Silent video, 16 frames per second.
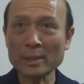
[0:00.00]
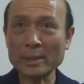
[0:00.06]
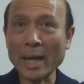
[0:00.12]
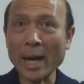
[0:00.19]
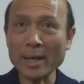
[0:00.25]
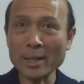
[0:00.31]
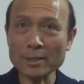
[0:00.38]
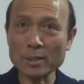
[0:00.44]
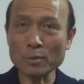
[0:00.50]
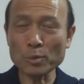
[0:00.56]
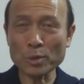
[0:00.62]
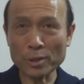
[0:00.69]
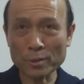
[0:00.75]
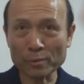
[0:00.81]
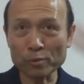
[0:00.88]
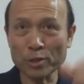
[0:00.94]
God is the
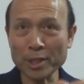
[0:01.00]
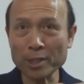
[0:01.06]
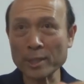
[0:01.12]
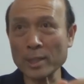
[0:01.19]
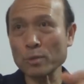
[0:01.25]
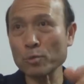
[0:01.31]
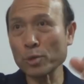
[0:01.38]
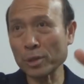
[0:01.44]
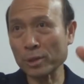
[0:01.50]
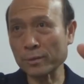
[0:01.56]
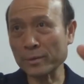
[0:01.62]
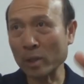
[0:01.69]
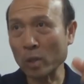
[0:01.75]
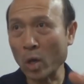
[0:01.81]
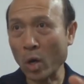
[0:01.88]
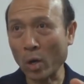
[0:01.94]
word of grace and the word
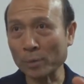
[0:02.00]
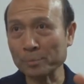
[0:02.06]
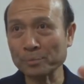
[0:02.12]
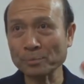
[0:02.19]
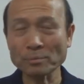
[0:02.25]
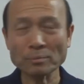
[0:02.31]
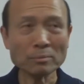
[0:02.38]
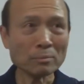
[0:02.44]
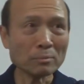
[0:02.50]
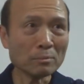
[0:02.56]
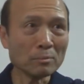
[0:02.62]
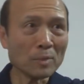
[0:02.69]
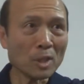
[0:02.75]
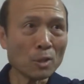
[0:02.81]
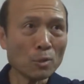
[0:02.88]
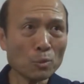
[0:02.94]
of the law.
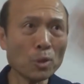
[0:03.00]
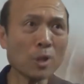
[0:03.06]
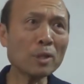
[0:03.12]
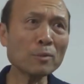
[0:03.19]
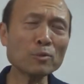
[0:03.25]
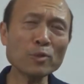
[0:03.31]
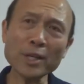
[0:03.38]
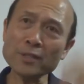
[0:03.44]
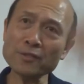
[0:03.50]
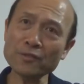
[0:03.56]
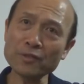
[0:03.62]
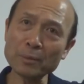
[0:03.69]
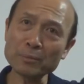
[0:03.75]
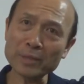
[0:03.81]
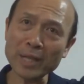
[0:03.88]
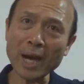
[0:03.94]
Word of grace
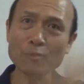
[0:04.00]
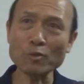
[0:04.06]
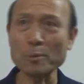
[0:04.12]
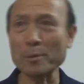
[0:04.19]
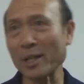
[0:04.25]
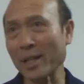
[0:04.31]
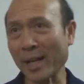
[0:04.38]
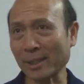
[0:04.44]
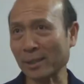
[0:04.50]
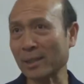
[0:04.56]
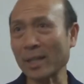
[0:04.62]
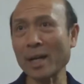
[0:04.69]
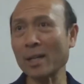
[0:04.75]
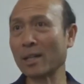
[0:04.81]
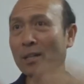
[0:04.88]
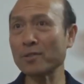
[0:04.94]
from God will be like
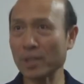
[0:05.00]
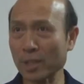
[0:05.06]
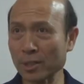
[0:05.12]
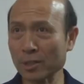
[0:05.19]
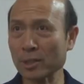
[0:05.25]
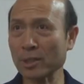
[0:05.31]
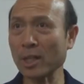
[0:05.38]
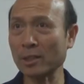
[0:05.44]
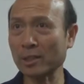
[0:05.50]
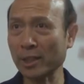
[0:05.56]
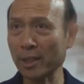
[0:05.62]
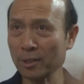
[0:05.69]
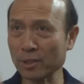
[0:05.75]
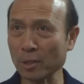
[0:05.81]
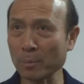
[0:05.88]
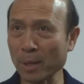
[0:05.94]
God loves us, God
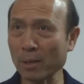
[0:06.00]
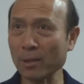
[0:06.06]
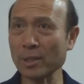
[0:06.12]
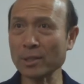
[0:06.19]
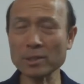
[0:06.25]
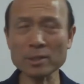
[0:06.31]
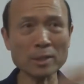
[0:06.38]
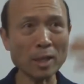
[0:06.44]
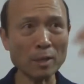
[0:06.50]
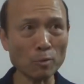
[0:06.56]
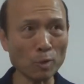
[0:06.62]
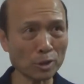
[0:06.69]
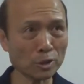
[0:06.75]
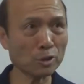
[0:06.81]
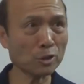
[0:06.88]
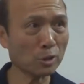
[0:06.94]
cares about us, God
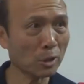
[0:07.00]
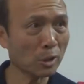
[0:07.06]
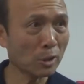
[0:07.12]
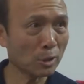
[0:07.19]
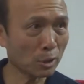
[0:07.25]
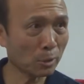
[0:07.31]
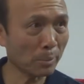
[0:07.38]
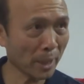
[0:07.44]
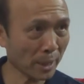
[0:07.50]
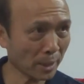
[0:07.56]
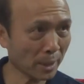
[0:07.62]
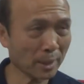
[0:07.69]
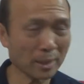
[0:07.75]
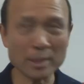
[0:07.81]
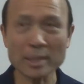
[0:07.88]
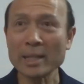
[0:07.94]
wants to
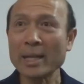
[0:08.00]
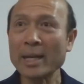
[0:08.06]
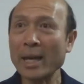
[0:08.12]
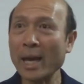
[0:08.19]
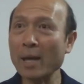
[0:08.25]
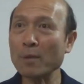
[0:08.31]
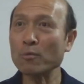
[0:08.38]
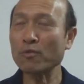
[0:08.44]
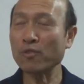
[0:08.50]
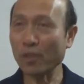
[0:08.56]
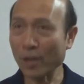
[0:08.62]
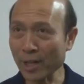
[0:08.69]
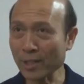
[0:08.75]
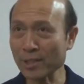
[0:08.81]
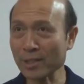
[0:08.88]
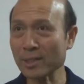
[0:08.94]
bless us. And
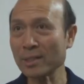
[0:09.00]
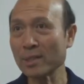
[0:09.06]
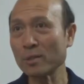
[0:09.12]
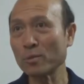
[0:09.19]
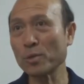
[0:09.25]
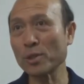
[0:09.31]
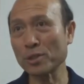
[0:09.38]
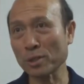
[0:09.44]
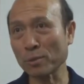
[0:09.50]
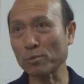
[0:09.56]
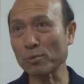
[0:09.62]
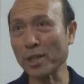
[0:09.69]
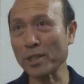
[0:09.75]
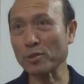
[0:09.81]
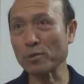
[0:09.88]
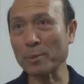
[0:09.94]
for us, words
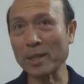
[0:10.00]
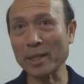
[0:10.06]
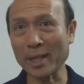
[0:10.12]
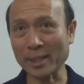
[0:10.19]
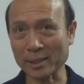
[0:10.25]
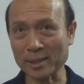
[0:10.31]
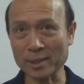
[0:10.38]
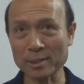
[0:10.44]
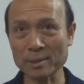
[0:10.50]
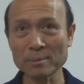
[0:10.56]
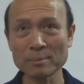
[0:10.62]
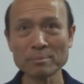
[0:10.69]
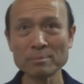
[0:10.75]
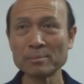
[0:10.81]
of grace will be like this.